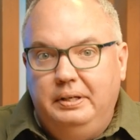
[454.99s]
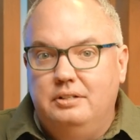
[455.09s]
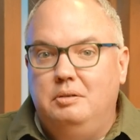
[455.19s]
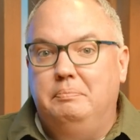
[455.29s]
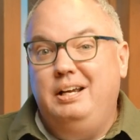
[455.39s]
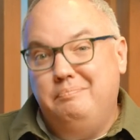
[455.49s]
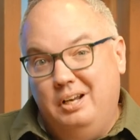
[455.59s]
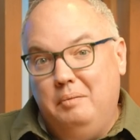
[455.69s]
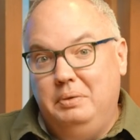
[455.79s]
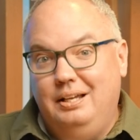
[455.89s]
because it might
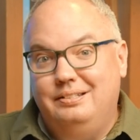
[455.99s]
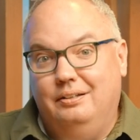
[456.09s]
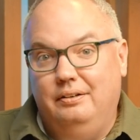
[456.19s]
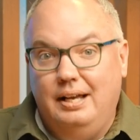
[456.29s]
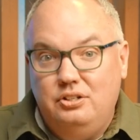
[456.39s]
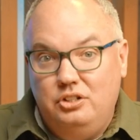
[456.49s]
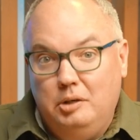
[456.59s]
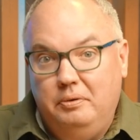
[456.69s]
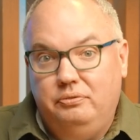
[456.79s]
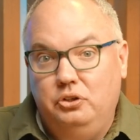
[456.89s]
not be until next
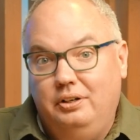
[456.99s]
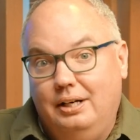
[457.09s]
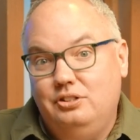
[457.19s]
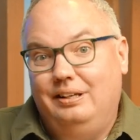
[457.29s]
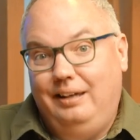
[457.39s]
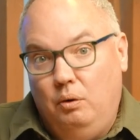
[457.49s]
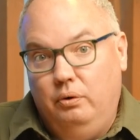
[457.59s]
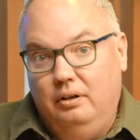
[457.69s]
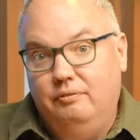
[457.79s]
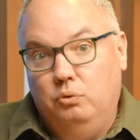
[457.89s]
year before you can actually get
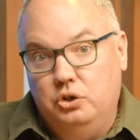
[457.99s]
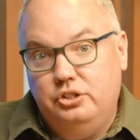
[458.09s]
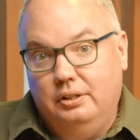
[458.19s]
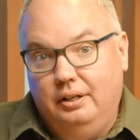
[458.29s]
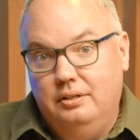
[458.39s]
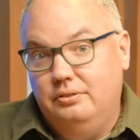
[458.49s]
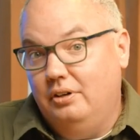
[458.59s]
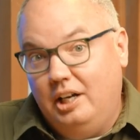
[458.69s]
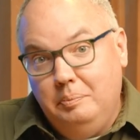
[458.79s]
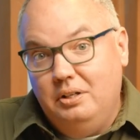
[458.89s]
one, unfortunately, because they're
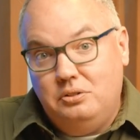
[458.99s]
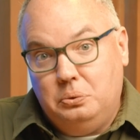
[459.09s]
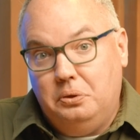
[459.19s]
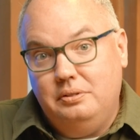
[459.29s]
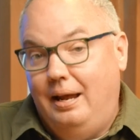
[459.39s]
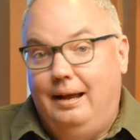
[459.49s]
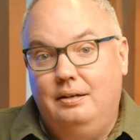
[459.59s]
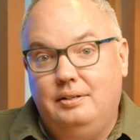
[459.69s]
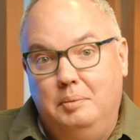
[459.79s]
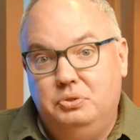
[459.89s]
not gonna be in stores
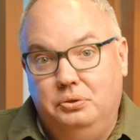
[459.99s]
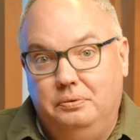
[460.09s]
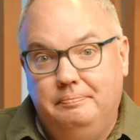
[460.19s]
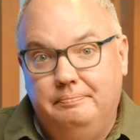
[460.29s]
anytime soon.